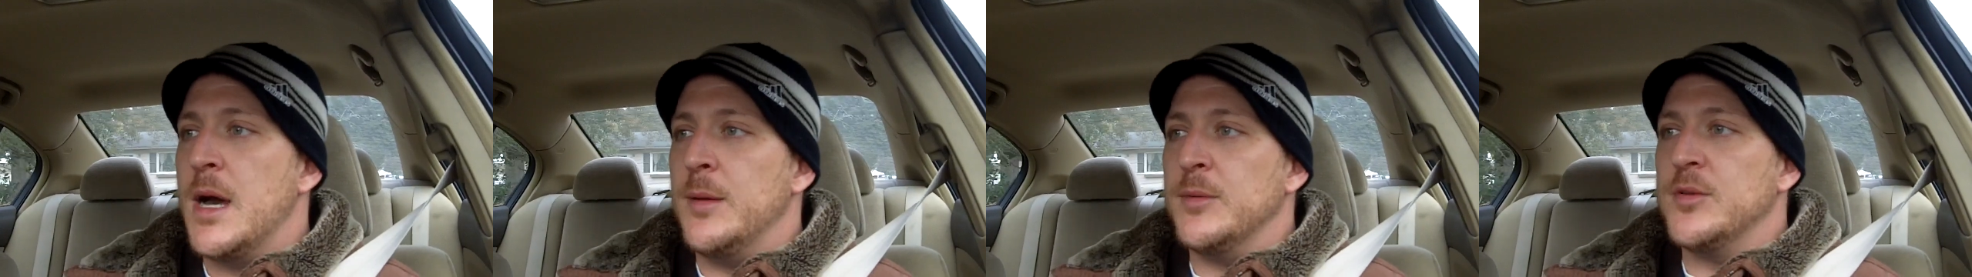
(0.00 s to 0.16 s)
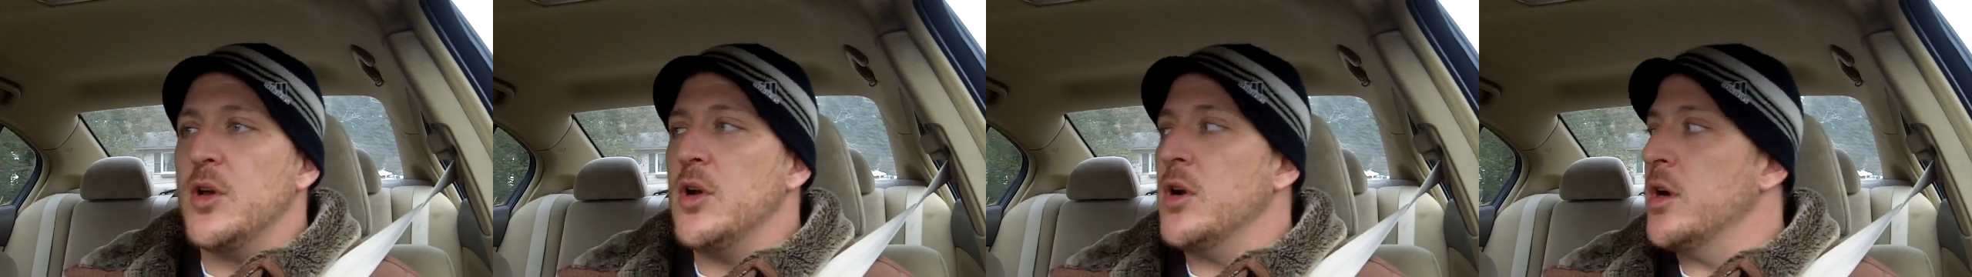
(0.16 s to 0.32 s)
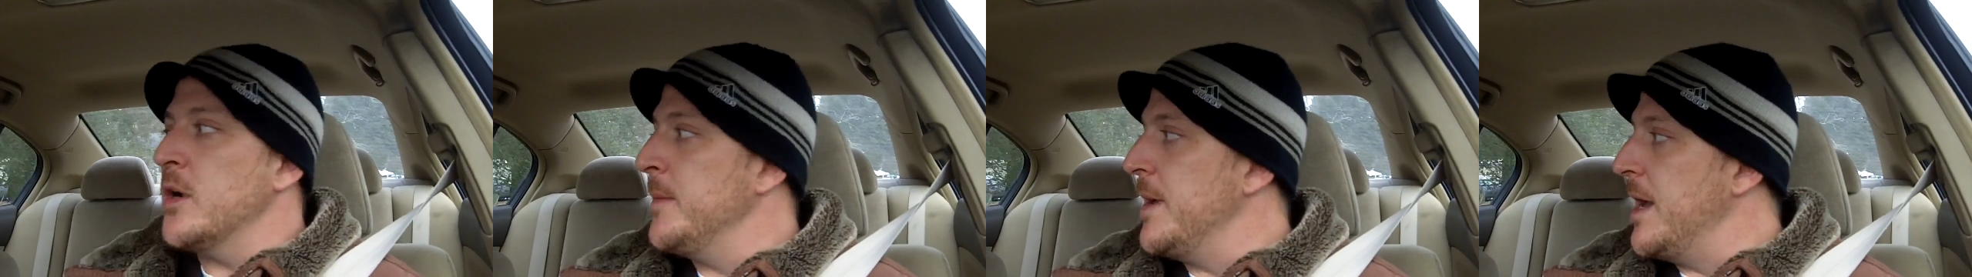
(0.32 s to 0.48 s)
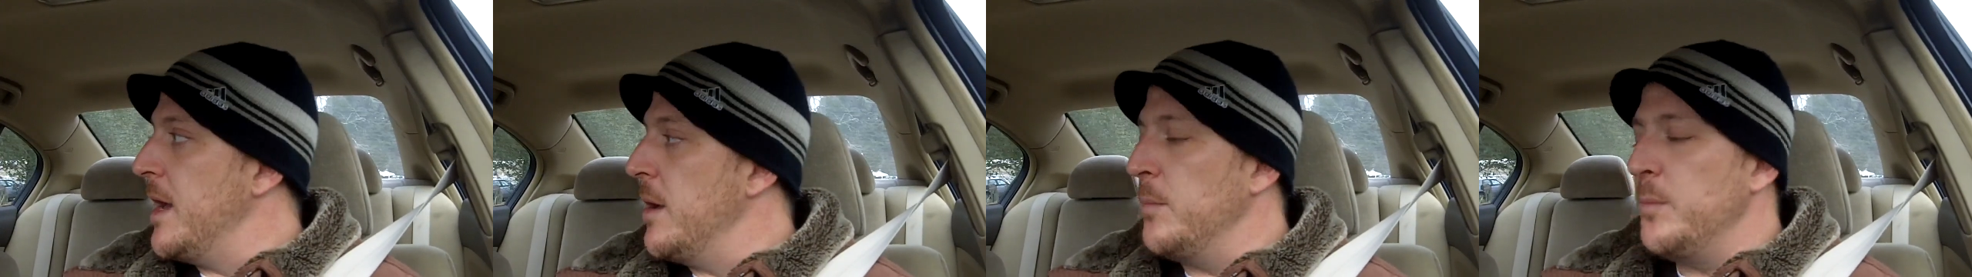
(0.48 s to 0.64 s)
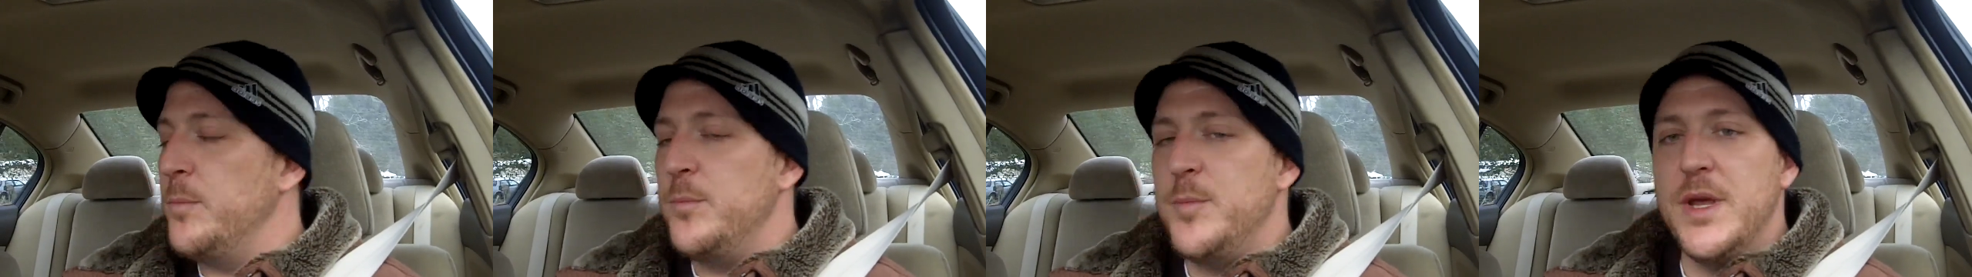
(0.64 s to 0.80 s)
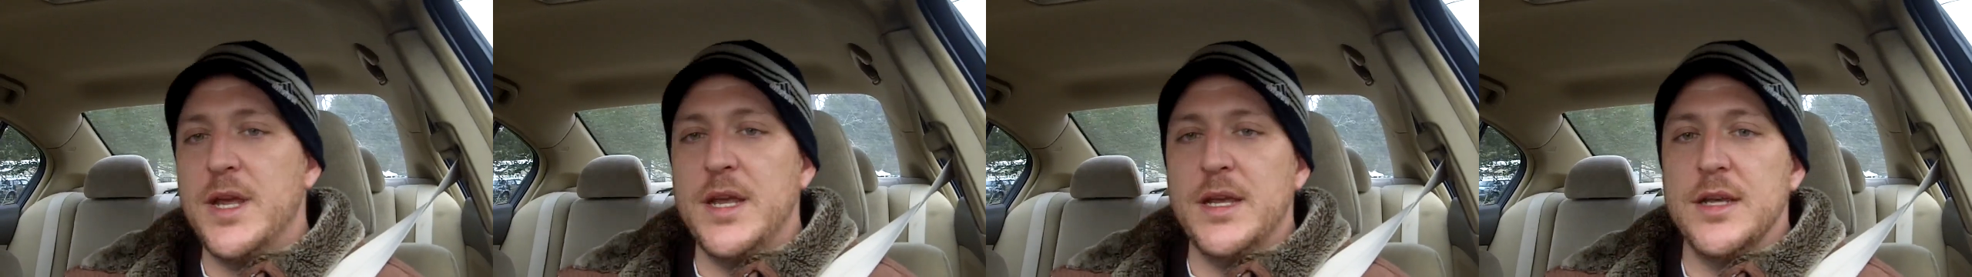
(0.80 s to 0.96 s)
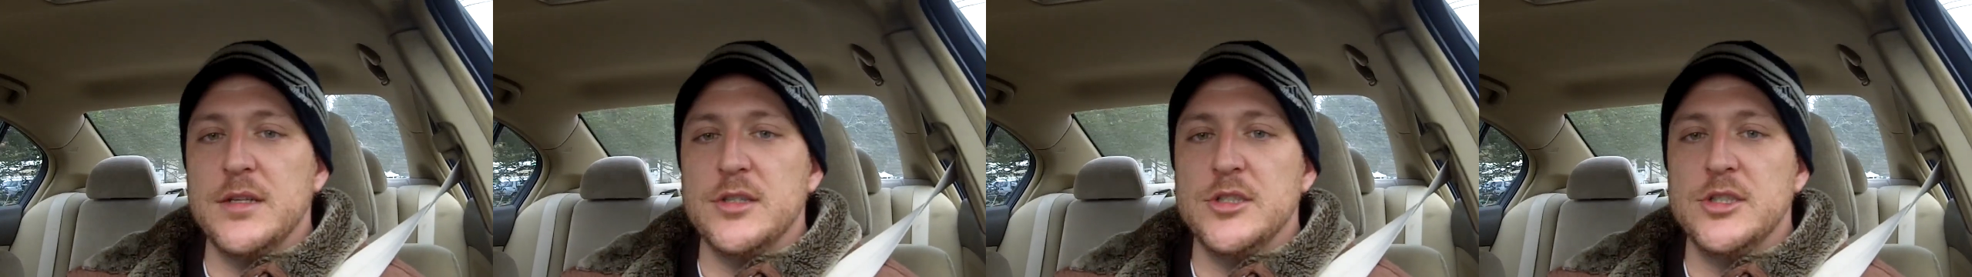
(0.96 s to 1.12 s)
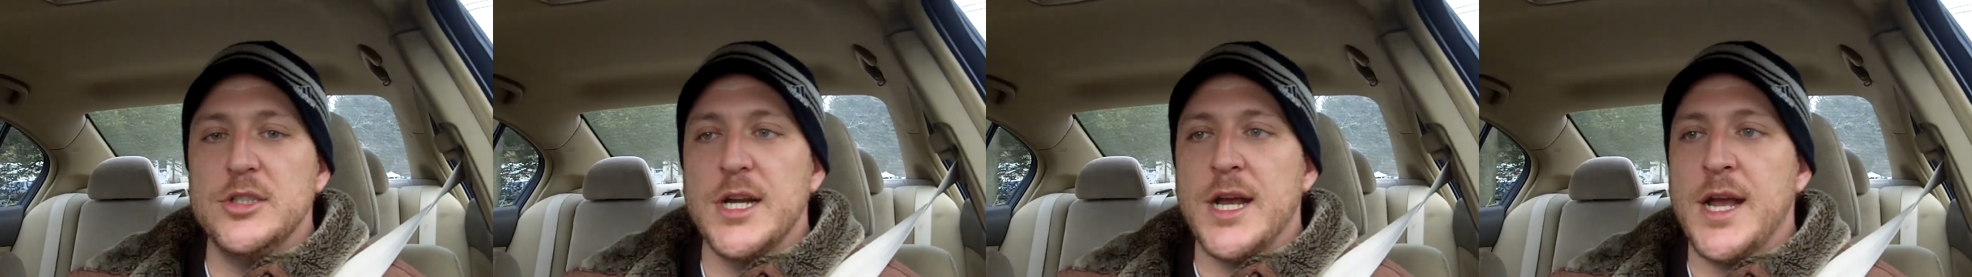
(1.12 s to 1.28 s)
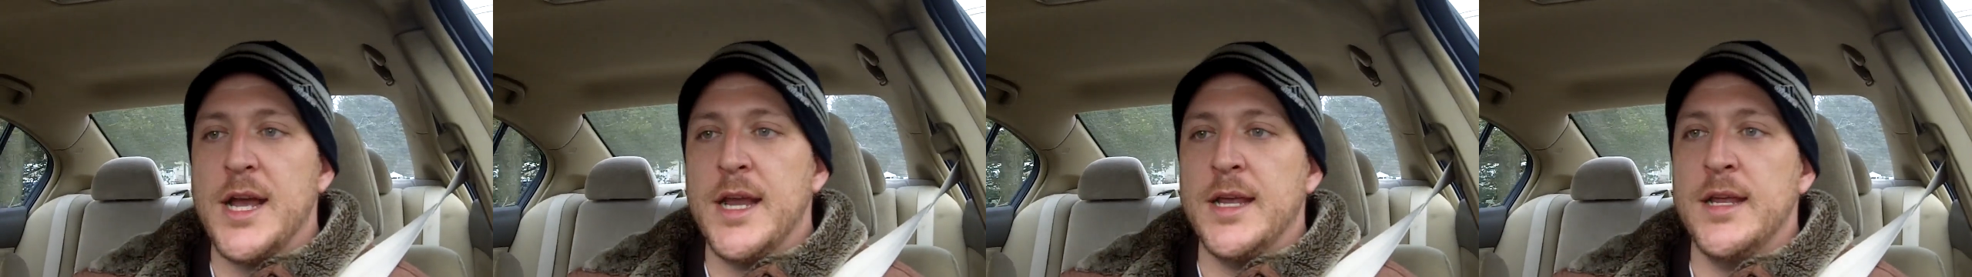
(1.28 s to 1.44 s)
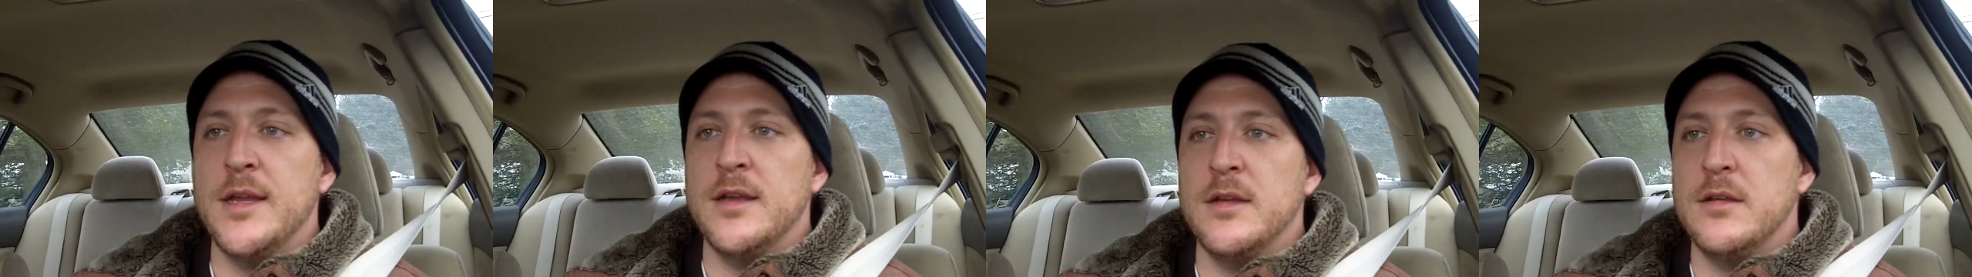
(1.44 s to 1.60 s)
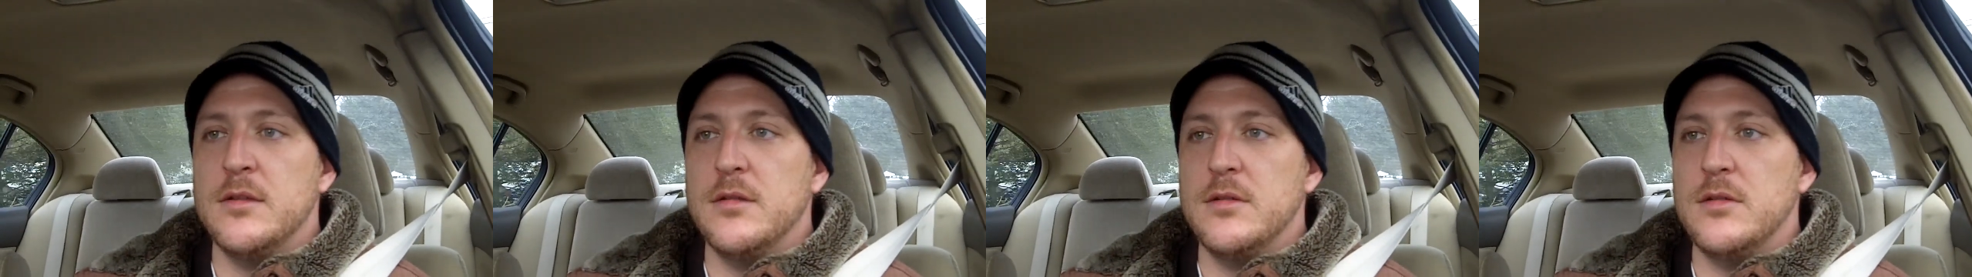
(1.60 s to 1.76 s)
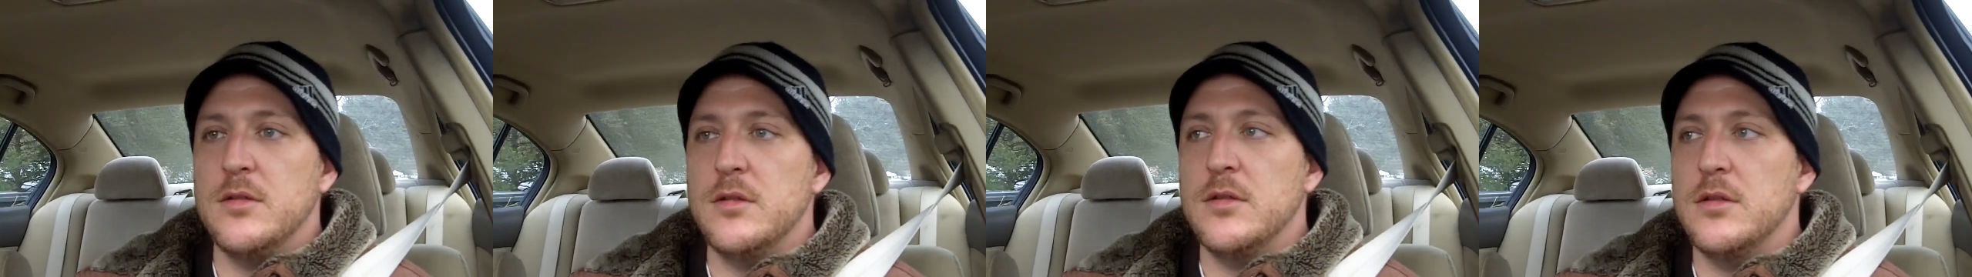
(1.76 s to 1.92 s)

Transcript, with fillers: I'm talking about big, giant